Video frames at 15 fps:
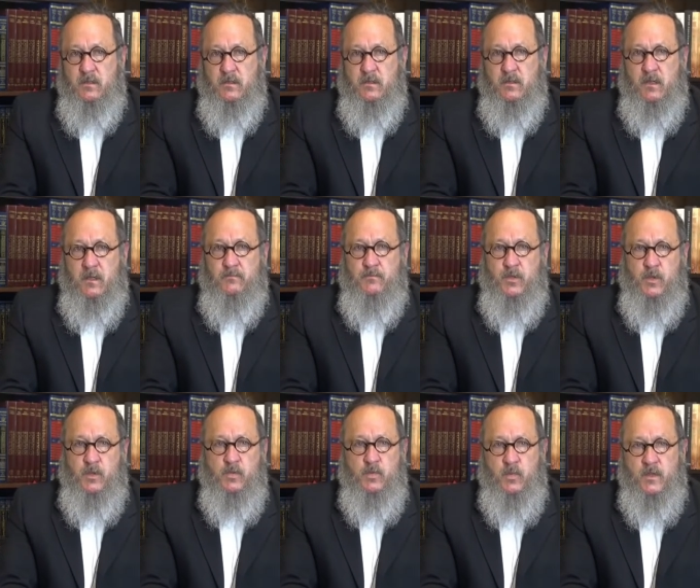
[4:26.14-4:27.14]

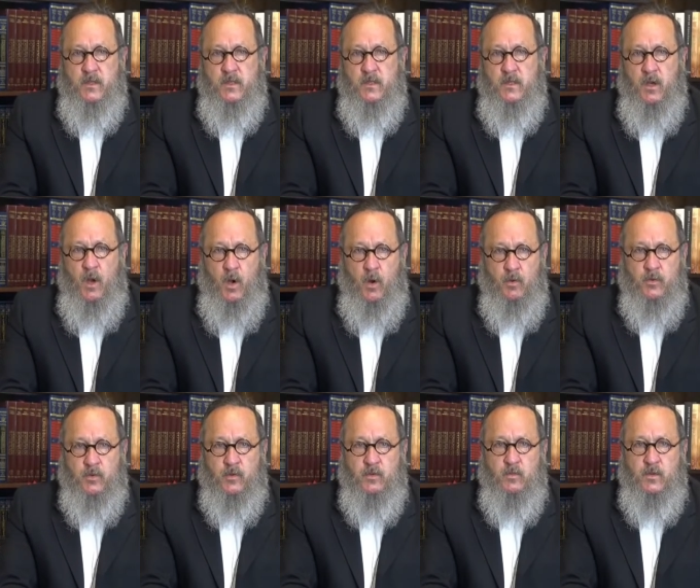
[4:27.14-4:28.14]
imbued with the
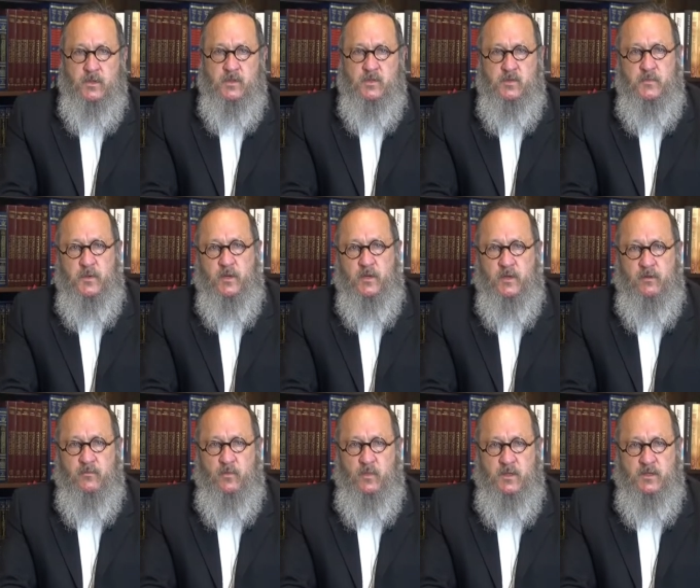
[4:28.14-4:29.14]
holder with the spirit
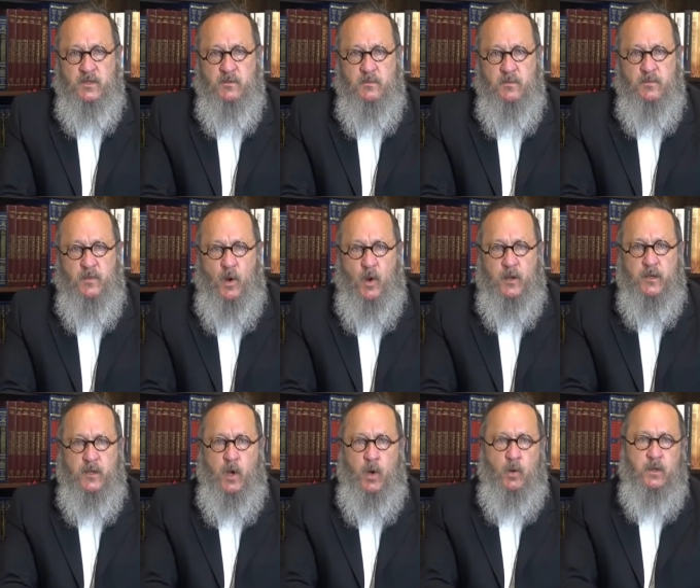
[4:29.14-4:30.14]
of wisdom, imparted
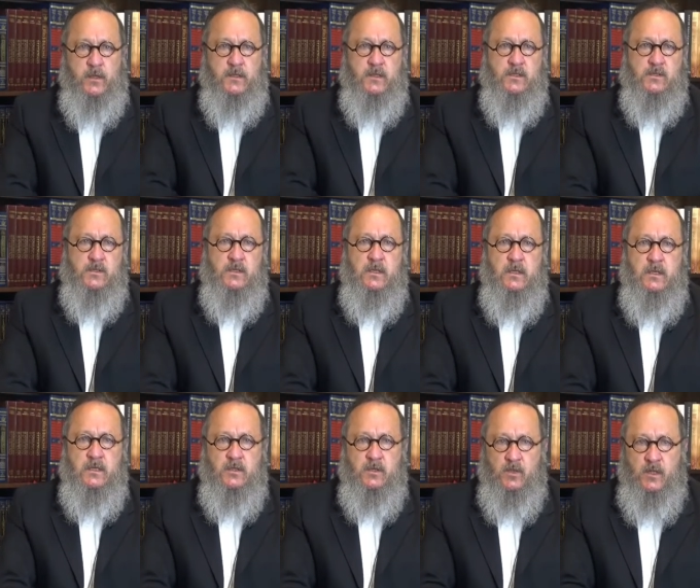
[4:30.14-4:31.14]
holiness
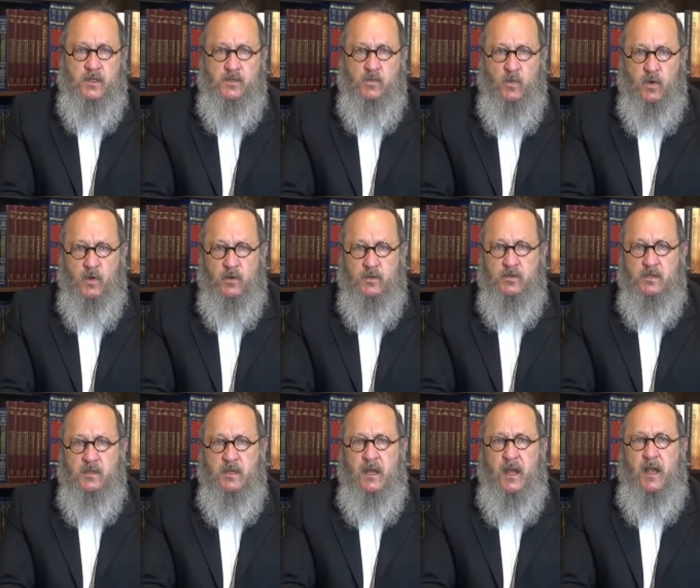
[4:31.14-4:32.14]
to his words
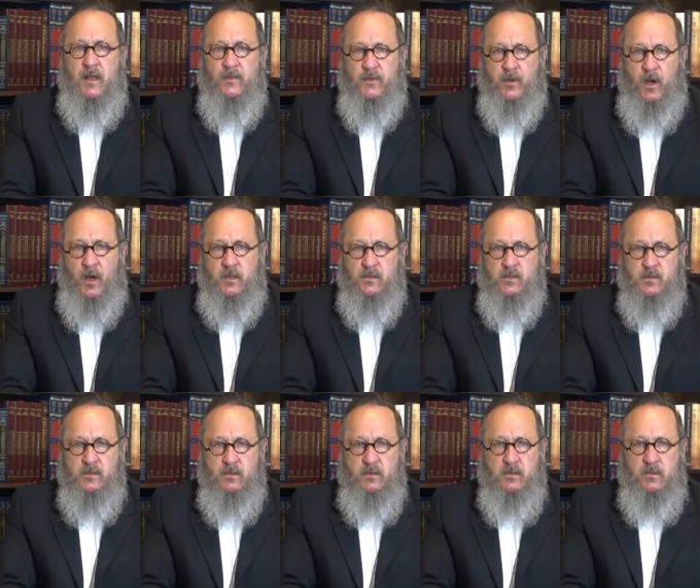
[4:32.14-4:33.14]
and thoughts.
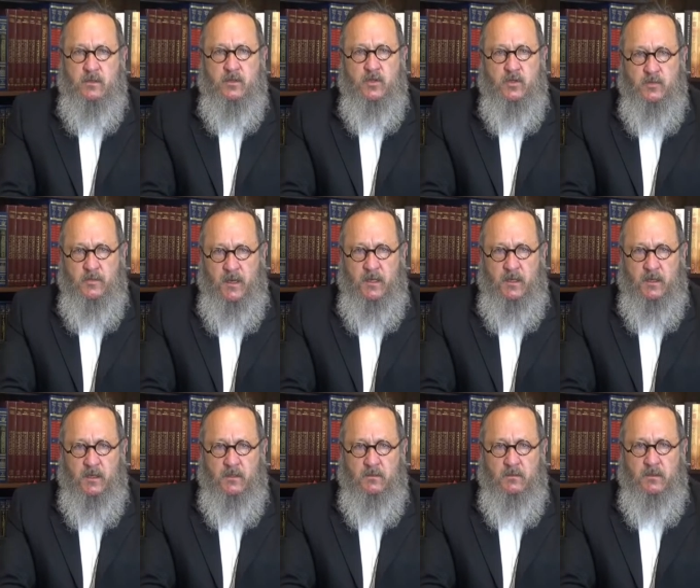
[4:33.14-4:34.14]

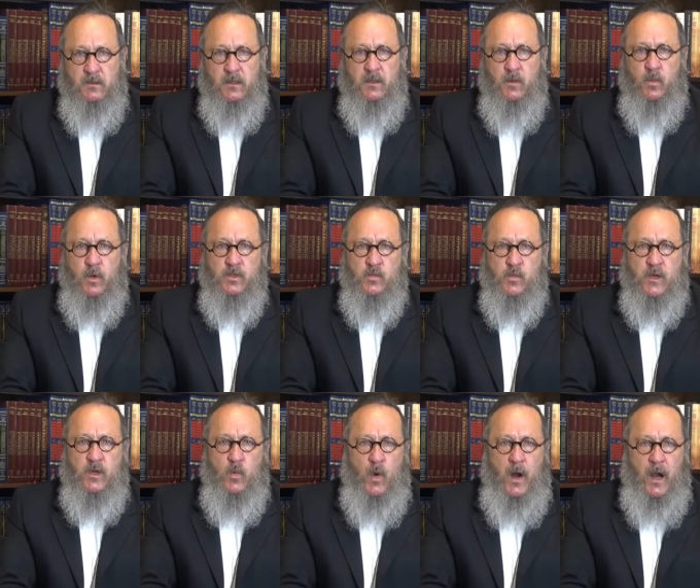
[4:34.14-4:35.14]
Shmika was
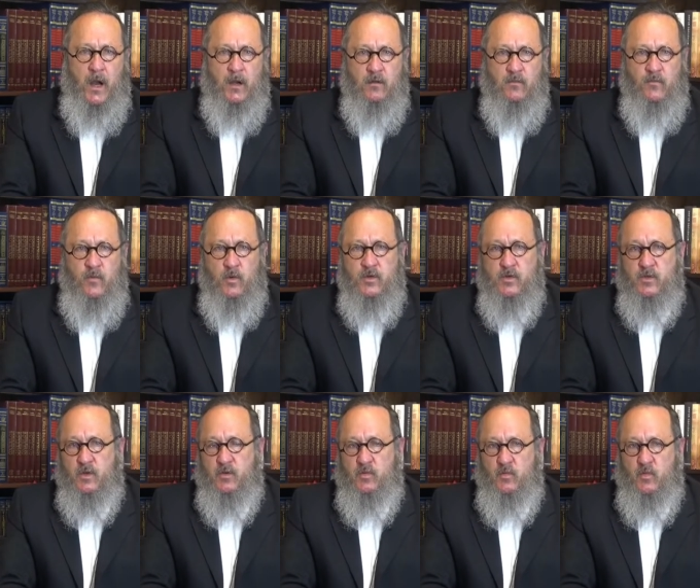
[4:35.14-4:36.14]
required for
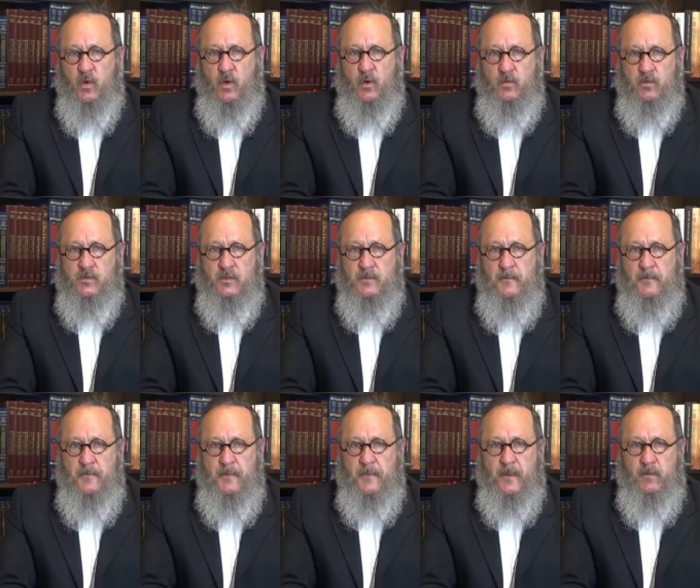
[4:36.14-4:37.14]
certain roles.
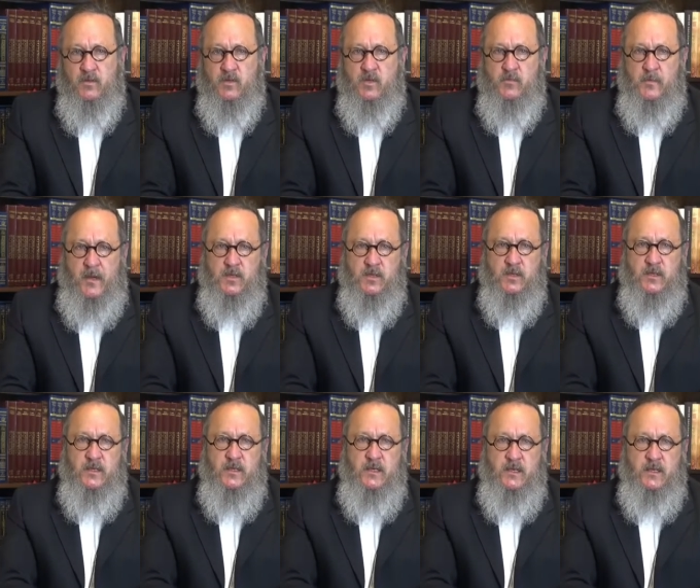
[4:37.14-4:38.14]
It was especially
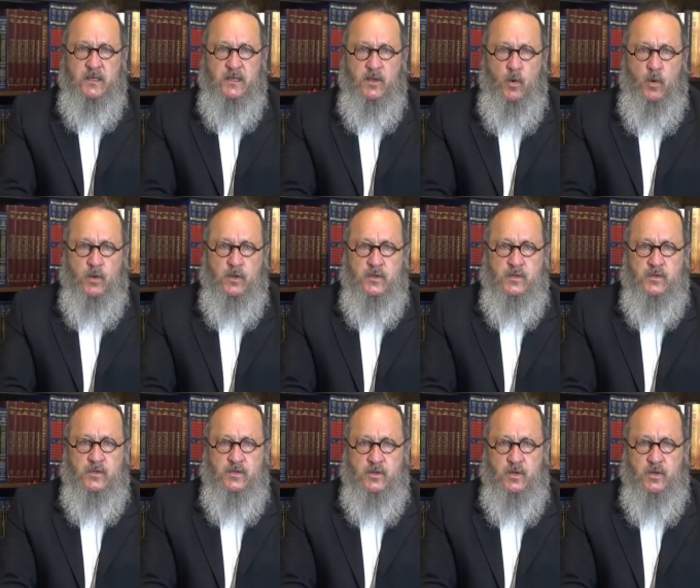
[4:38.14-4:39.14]
needed in order to
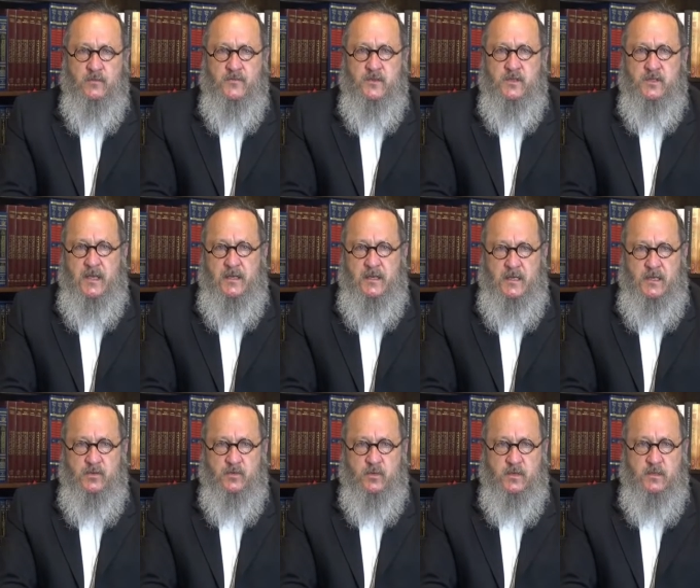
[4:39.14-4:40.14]
serve the Sanhedrin